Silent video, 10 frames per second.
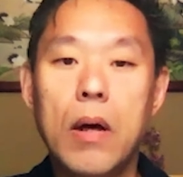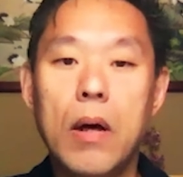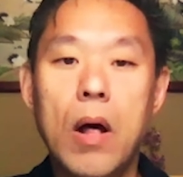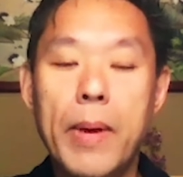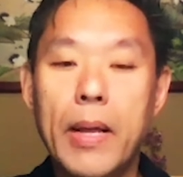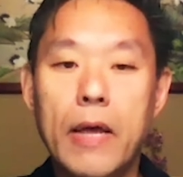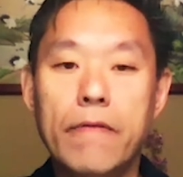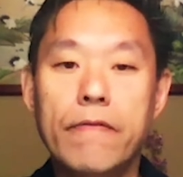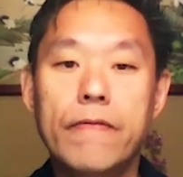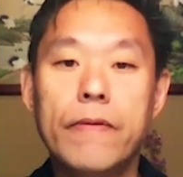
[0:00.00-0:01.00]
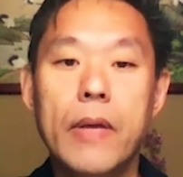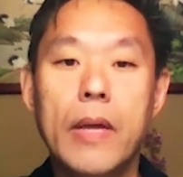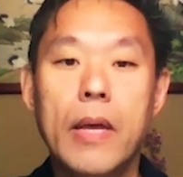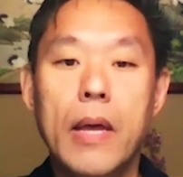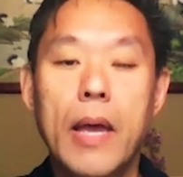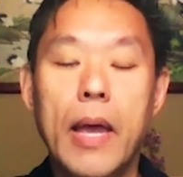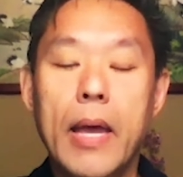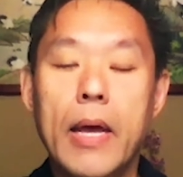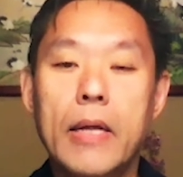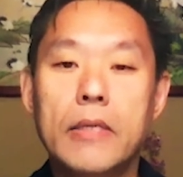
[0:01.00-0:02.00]
all my life,
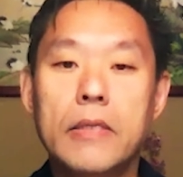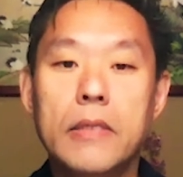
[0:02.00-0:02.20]
and